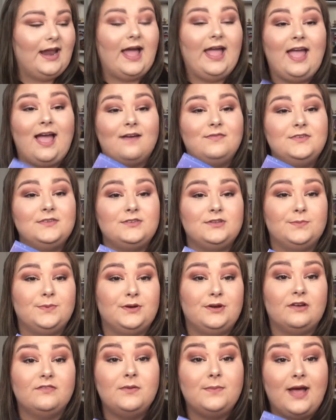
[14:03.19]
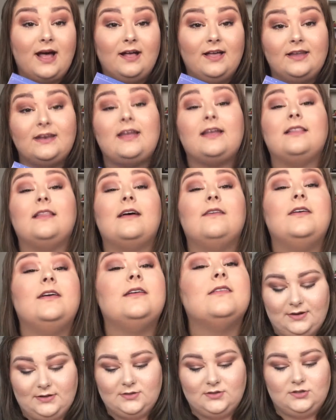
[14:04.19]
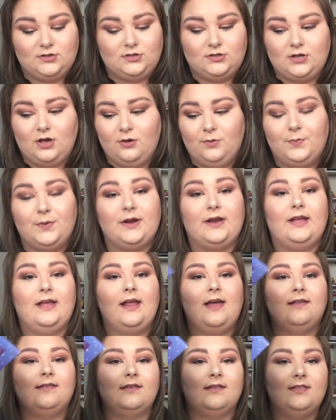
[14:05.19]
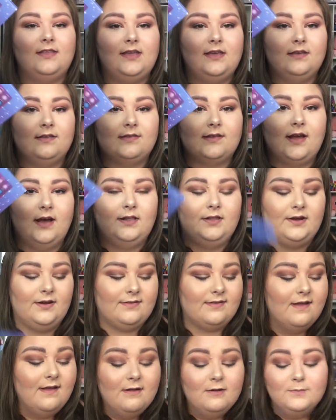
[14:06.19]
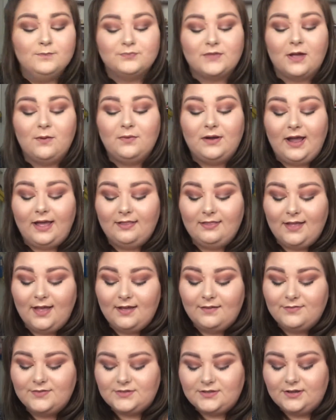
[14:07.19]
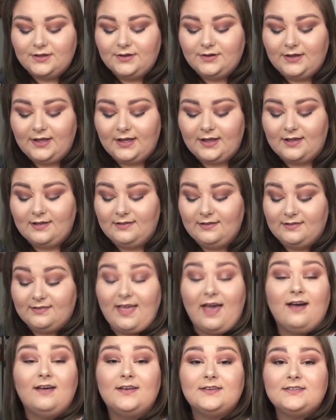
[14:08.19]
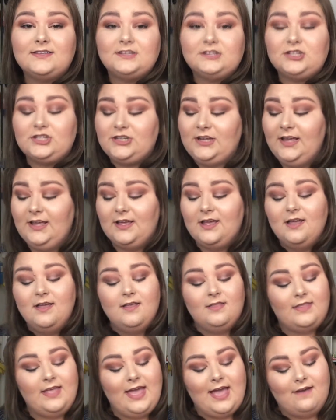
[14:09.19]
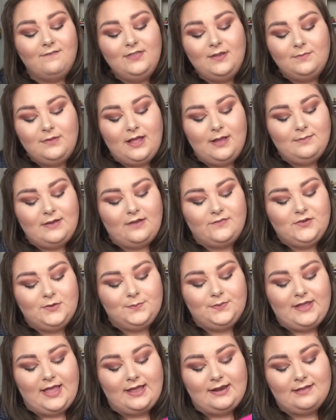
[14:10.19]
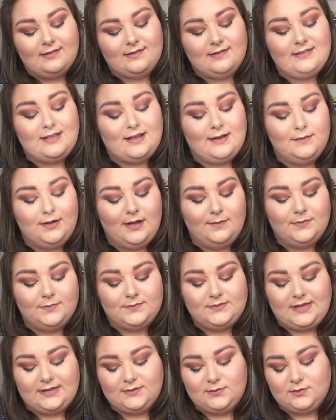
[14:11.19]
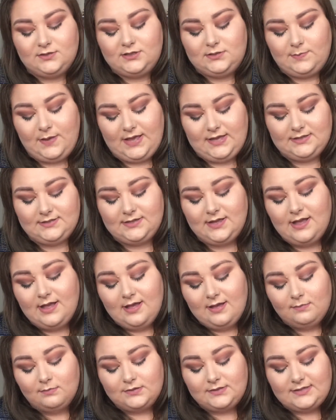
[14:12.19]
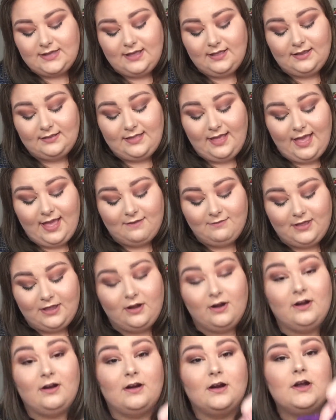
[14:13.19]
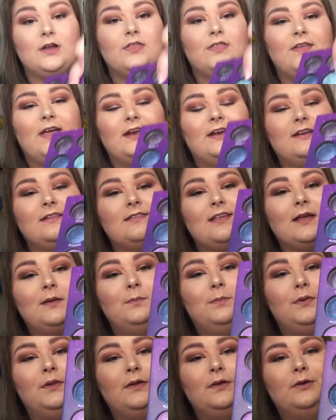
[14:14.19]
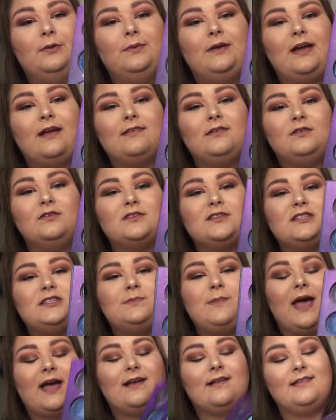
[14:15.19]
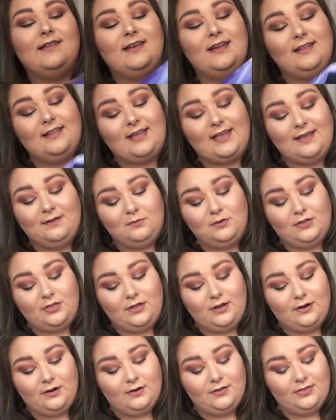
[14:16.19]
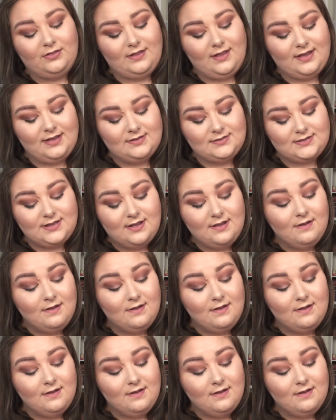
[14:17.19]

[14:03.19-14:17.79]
I have the Supernova palette and I love it. It's so pretty. It has like these colors. And what I love too, because it's Galaxy Chic, they have them named after planets, because like I'm obsessed with space. But say like they have like Earth and it's like blue, but it has little specks in it like with Earth does.